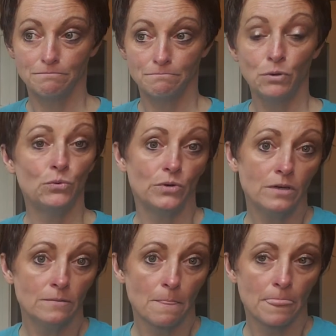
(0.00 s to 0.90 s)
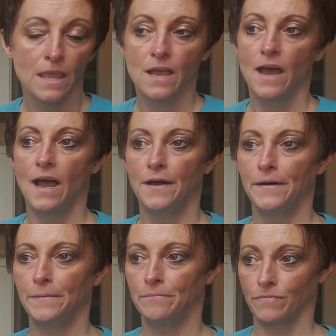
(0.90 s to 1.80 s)
Boone.
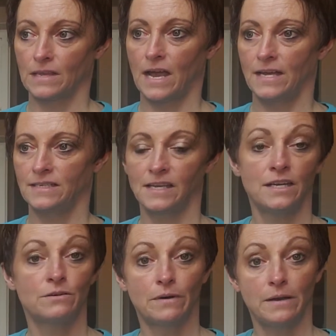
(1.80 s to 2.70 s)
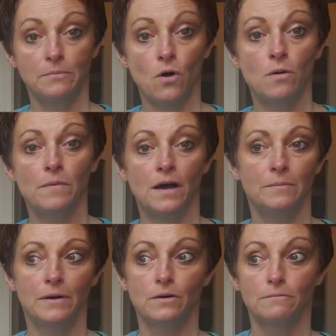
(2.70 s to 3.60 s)
I decided to write a poem
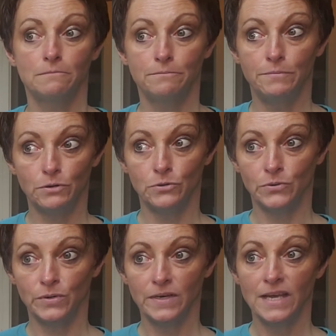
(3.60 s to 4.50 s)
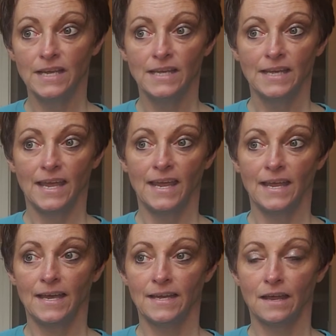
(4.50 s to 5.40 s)
about Boone,
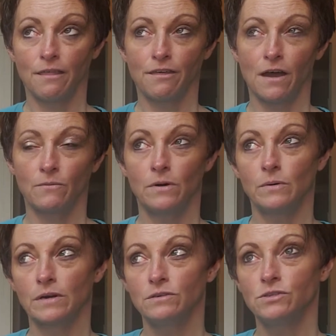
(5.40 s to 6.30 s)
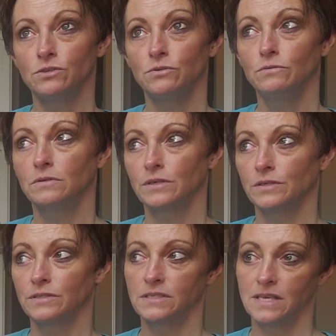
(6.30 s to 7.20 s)
and I thought, well, what are two
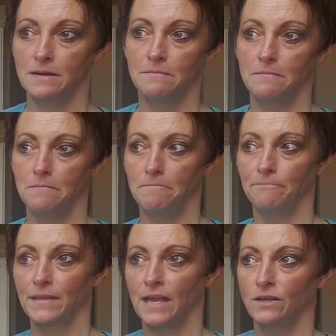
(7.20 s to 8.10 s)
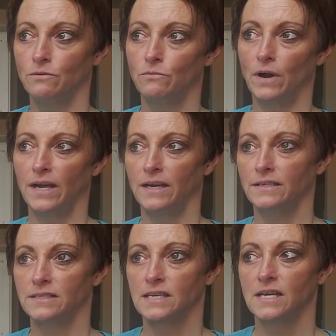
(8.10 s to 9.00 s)
words that I could
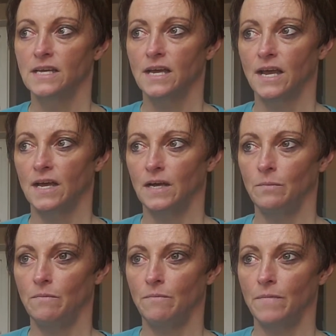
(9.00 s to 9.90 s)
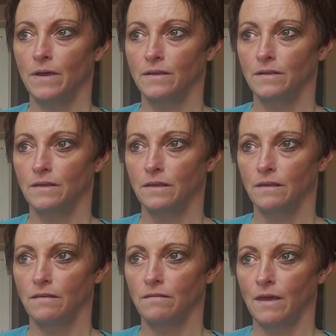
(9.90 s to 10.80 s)
write
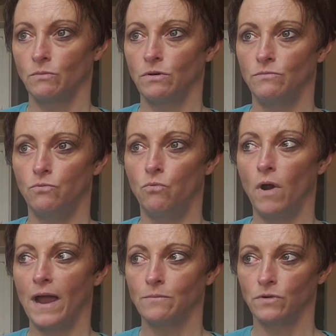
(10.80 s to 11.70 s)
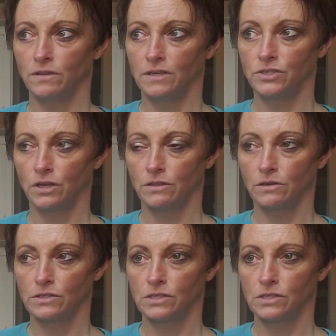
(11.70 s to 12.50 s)
that would rhyme with each other?